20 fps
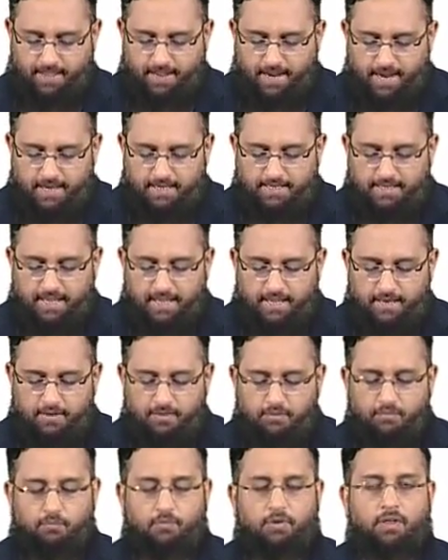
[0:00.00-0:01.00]
And then
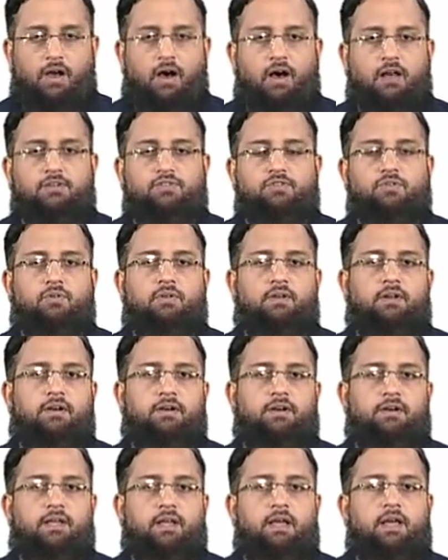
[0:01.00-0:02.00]
we also
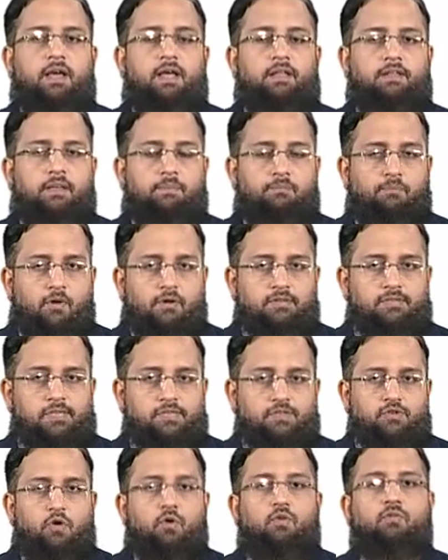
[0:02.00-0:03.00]
learned the
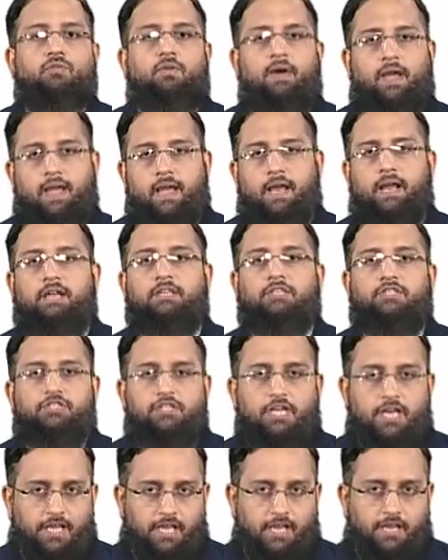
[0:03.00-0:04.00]
process of
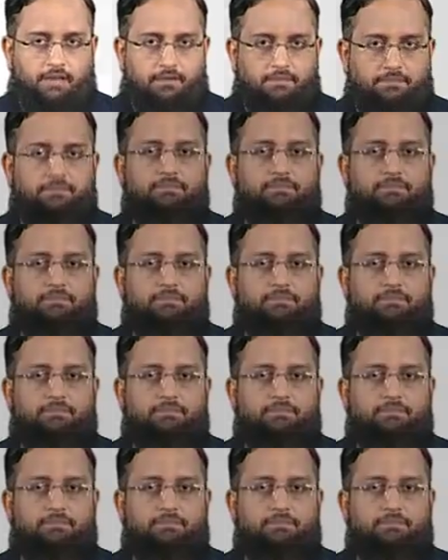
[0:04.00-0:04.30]
handshaking.